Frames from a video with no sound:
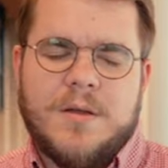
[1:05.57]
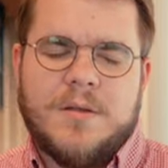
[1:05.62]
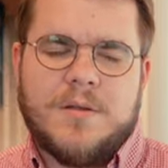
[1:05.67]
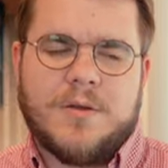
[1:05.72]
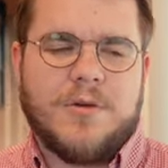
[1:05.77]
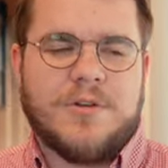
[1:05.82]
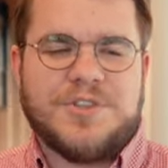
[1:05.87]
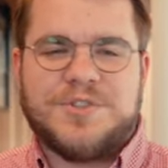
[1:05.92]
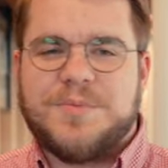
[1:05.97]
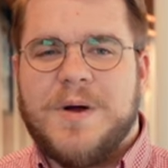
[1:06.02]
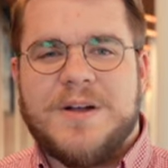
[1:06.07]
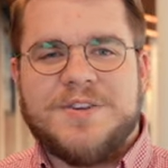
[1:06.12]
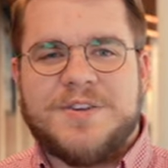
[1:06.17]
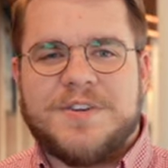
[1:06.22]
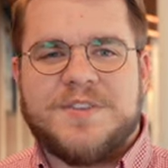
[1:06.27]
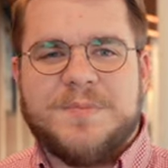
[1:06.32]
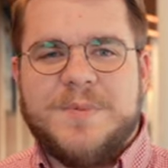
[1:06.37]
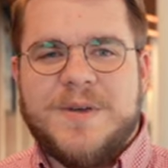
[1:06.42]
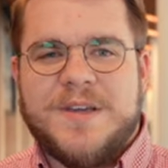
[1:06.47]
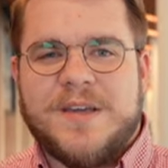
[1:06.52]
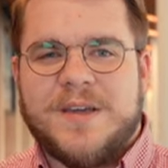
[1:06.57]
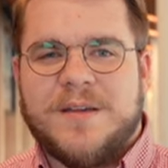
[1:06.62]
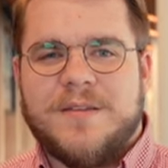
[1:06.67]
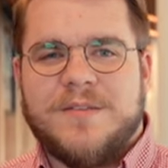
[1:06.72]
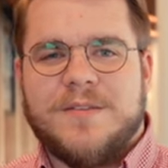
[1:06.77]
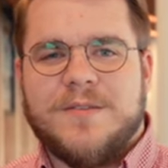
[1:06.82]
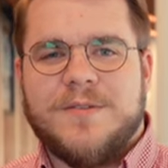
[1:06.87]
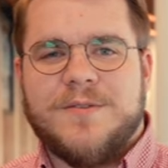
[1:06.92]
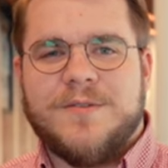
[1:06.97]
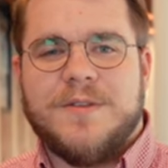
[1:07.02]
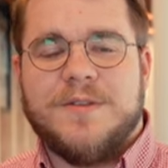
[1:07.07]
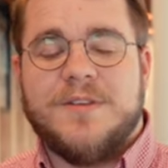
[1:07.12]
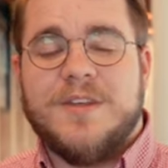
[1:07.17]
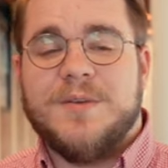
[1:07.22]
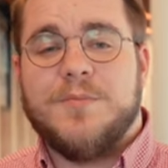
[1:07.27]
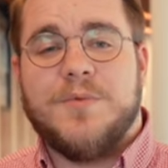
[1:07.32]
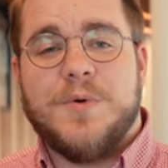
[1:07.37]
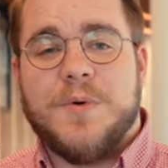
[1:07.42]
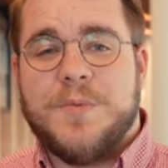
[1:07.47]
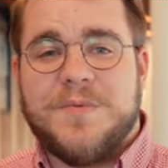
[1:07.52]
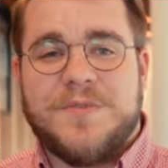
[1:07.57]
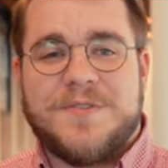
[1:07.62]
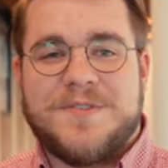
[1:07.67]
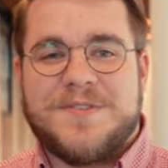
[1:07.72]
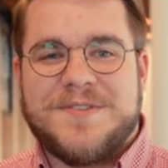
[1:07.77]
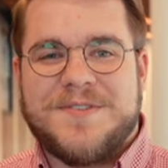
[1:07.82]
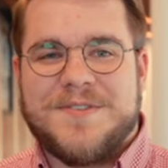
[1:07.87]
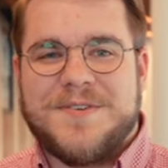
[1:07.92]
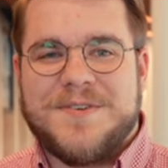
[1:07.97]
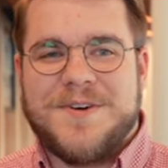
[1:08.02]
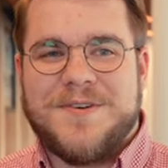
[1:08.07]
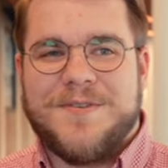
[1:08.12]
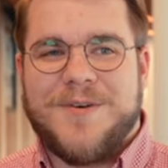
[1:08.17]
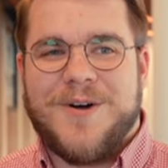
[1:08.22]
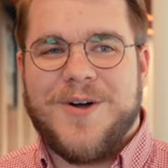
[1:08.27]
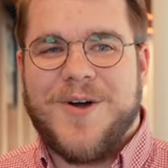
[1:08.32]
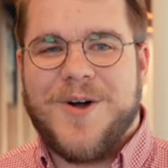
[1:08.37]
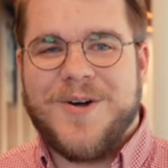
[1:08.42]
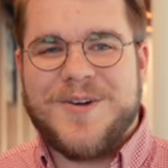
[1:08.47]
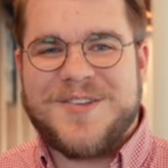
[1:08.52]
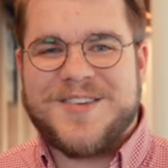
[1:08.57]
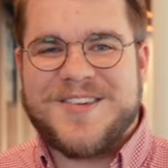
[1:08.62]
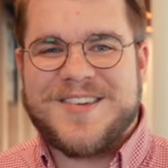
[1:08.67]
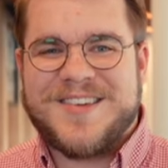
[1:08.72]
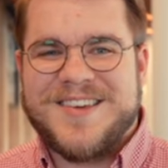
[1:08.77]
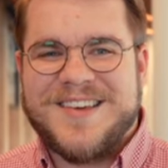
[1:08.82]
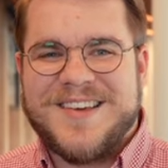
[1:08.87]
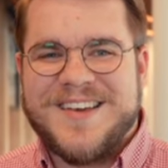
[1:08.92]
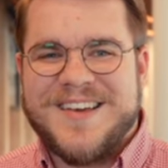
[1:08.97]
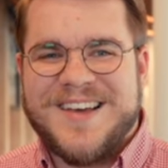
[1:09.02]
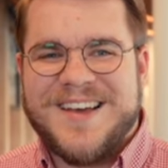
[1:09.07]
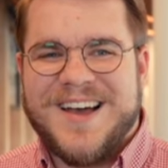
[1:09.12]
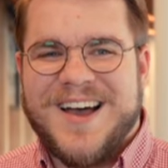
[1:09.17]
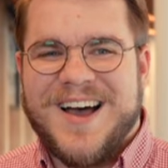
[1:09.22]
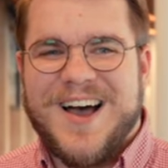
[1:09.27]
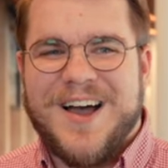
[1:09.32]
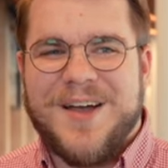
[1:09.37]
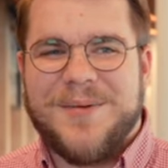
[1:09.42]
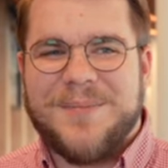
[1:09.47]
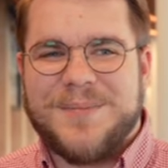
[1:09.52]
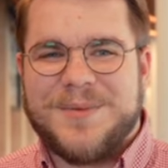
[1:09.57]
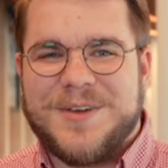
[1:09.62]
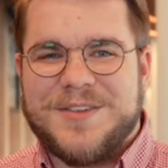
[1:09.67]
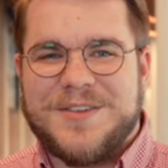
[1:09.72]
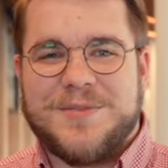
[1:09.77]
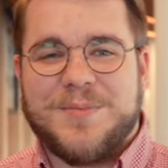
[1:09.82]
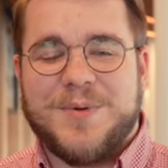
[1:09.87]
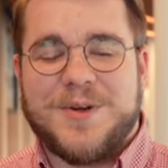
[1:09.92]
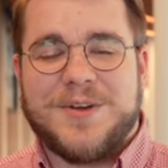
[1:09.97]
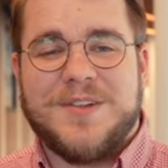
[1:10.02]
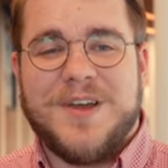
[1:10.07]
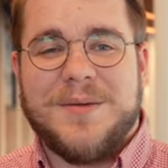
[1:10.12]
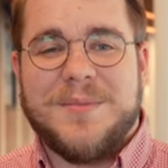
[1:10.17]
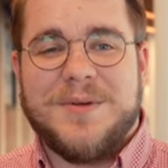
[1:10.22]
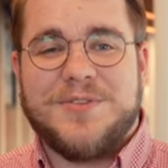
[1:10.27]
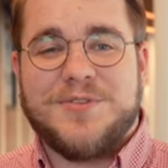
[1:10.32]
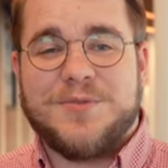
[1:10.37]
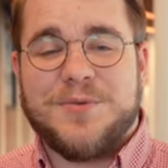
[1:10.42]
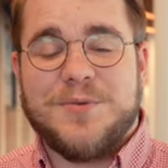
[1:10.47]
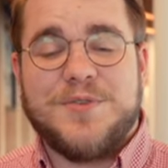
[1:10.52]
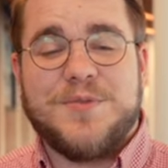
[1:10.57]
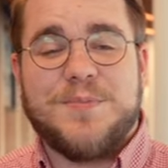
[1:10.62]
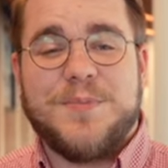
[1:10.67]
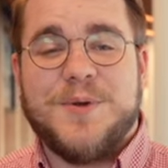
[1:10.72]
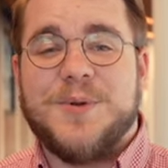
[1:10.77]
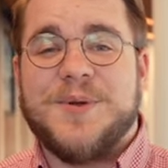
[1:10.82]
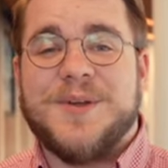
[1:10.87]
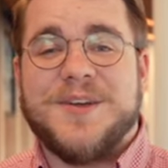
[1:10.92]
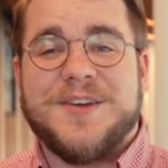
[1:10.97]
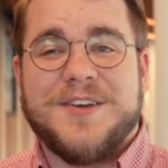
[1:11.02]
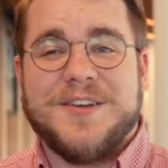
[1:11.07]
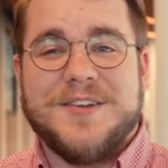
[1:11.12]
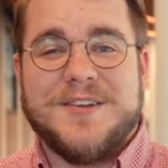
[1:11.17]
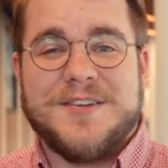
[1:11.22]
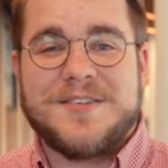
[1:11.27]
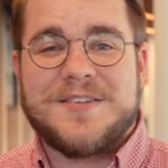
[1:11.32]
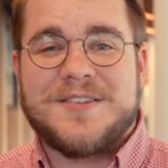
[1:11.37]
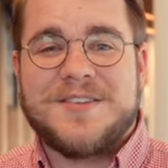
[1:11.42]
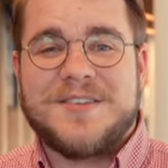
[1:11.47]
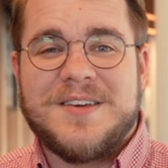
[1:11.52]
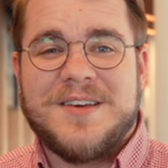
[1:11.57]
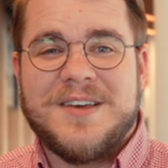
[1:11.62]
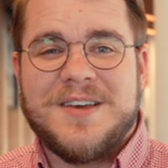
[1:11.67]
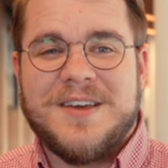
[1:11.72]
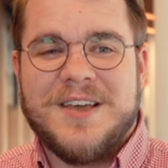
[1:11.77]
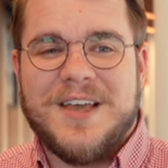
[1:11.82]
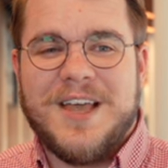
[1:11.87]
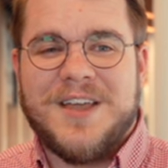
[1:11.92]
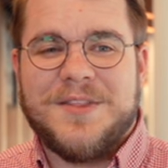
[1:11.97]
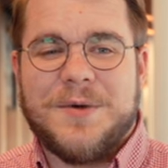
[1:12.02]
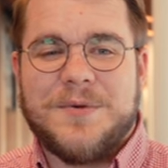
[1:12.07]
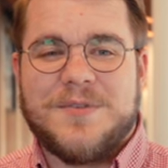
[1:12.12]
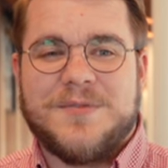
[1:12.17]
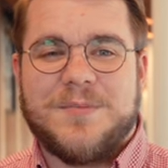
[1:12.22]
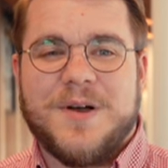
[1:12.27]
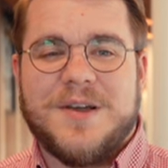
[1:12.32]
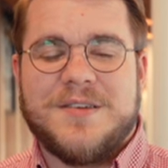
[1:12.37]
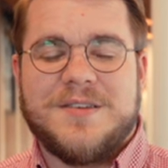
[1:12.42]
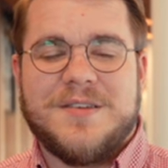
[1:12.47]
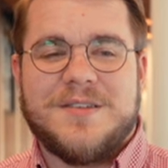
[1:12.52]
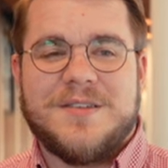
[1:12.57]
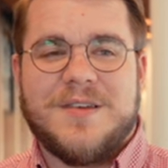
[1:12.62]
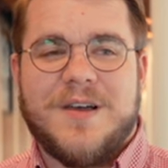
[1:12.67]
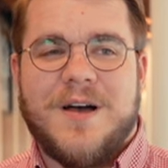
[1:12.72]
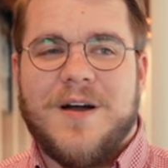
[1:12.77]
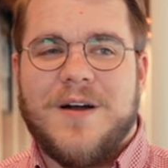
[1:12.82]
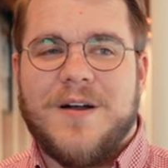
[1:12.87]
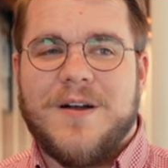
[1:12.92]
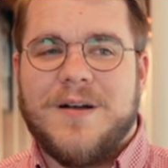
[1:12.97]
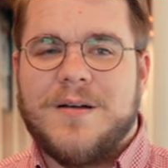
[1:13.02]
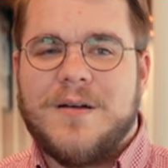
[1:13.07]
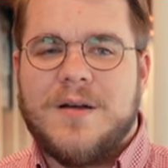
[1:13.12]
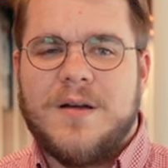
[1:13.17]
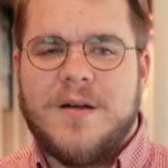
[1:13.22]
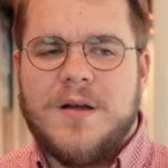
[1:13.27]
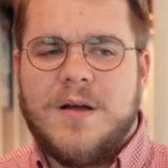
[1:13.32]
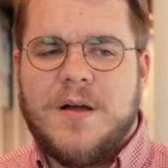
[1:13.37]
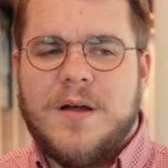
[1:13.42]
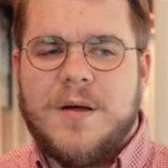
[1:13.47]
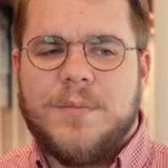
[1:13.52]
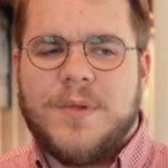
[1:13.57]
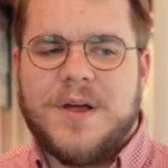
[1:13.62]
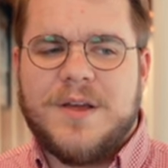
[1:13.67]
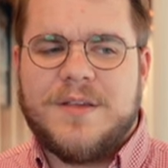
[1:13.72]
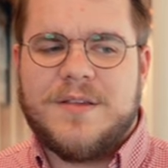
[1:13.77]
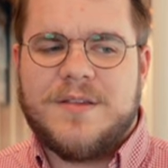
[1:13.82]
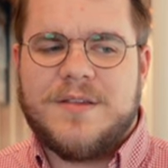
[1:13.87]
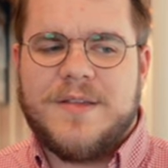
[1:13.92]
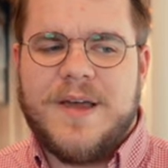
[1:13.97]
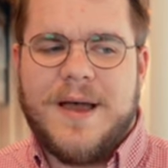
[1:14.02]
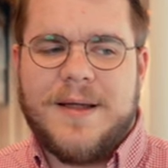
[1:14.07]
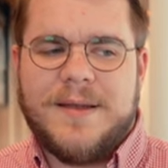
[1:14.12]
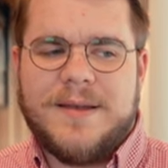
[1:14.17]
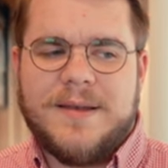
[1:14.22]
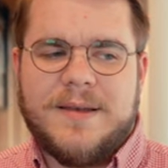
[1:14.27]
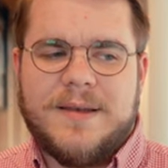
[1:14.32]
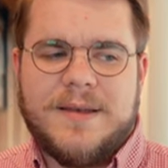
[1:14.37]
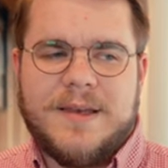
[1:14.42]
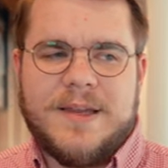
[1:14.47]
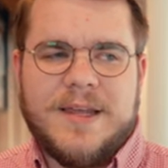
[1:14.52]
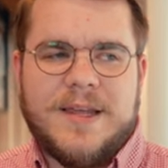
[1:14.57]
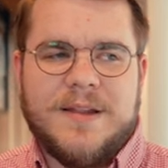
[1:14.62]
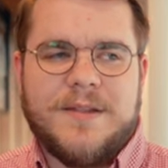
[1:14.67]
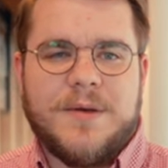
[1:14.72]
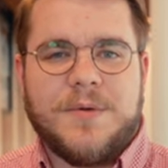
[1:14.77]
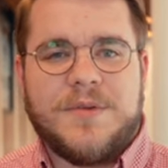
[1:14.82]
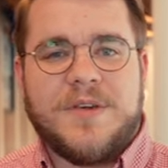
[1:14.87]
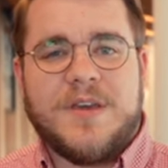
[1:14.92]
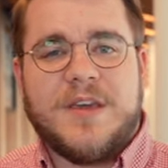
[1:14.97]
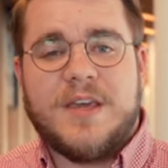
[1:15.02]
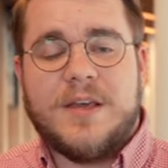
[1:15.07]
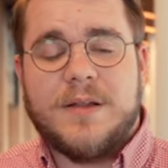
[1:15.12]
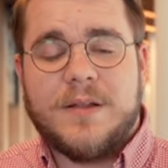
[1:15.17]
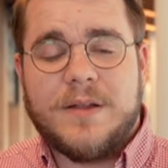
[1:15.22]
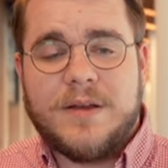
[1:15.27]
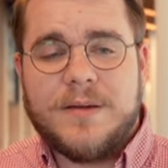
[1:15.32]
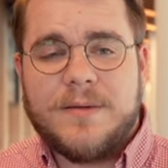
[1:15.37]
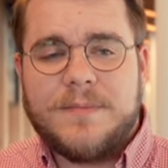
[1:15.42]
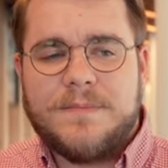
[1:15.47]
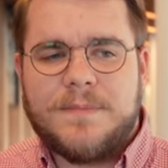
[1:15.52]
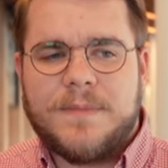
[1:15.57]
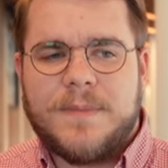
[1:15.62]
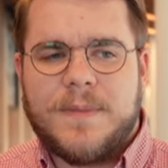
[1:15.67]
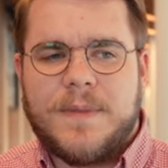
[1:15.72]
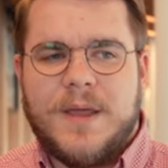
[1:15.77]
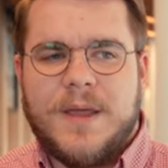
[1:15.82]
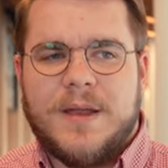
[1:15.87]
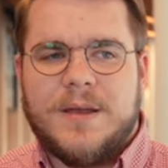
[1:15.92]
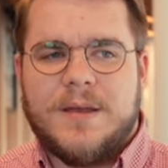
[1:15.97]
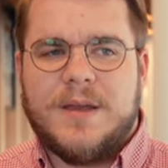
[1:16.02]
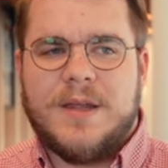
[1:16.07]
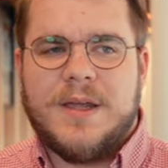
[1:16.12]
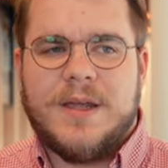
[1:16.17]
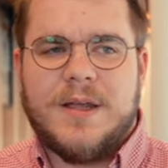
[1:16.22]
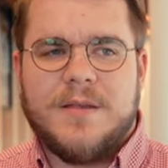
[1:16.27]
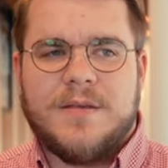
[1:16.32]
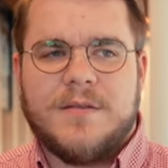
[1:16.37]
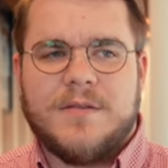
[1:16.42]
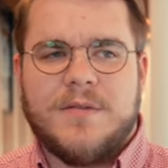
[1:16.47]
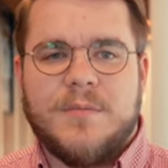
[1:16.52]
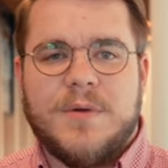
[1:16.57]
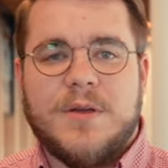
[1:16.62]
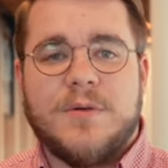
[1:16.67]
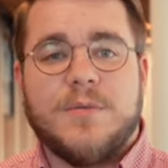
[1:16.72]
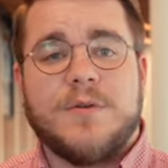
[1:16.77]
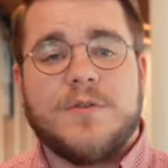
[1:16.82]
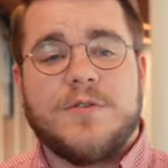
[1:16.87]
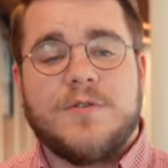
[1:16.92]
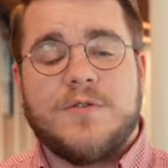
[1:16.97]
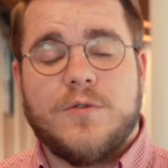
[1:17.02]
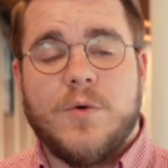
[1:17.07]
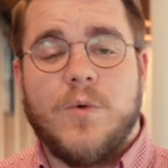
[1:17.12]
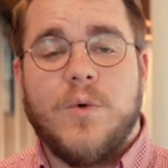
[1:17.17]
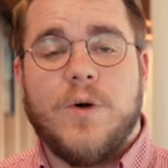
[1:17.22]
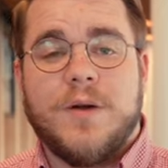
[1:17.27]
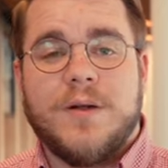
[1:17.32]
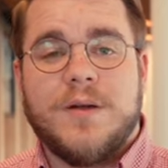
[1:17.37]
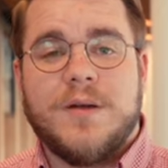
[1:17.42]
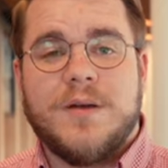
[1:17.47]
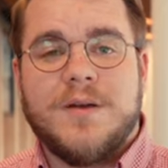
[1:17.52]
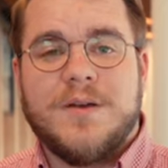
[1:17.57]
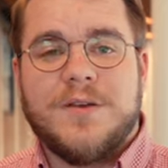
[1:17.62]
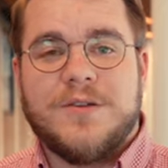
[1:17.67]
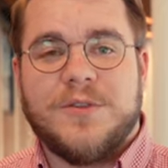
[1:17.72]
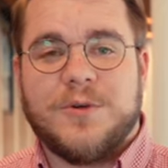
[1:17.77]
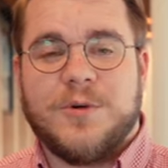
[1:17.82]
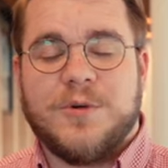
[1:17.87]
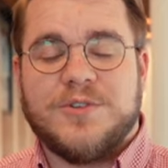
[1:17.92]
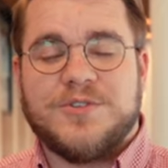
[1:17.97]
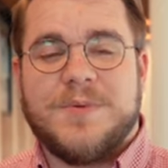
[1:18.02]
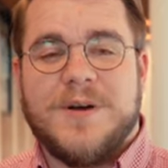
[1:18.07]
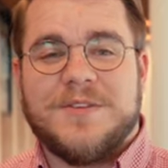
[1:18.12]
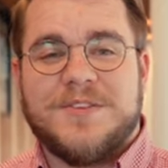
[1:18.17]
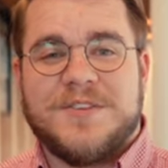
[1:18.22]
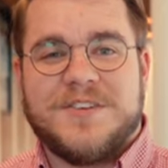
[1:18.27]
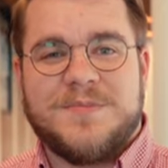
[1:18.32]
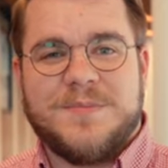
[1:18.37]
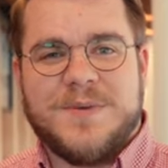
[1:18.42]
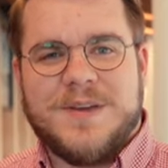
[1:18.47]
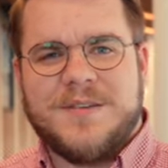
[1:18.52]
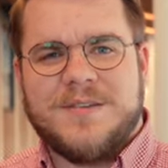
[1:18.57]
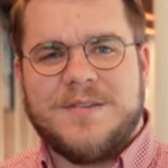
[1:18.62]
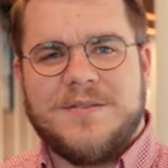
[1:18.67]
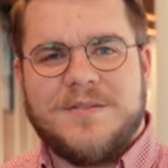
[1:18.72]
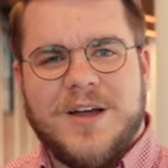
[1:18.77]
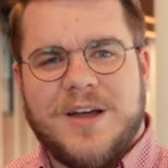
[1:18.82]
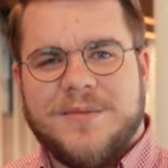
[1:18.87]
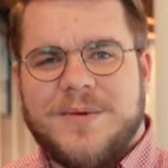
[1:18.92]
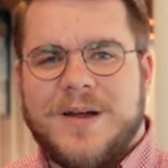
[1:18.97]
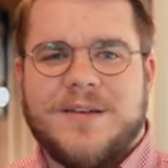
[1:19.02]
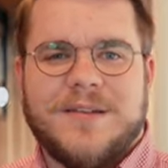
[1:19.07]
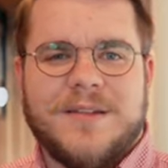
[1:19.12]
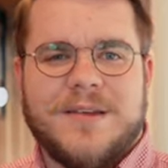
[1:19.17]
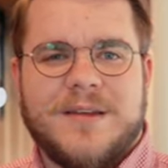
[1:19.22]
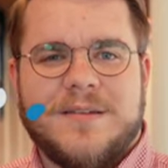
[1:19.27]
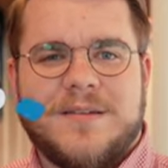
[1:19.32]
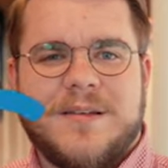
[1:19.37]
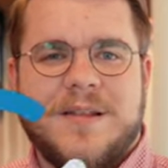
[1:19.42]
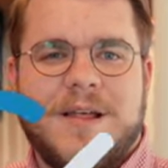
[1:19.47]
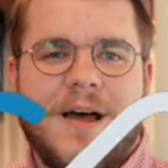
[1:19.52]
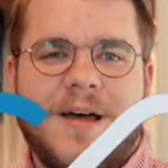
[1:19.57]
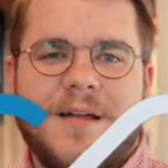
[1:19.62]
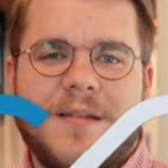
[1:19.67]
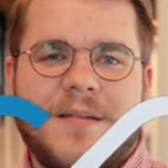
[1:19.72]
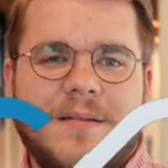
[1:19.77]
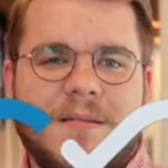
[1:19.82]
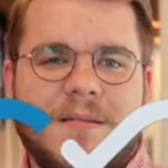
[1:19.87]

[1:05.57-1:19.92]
The Culture Project speaking into the deep wounds of our hearts because um, it's proclaiming truth, beauty, and goodness. And those places are places that need those healing and needs to be restored. So the Culture Project speaks directly into that.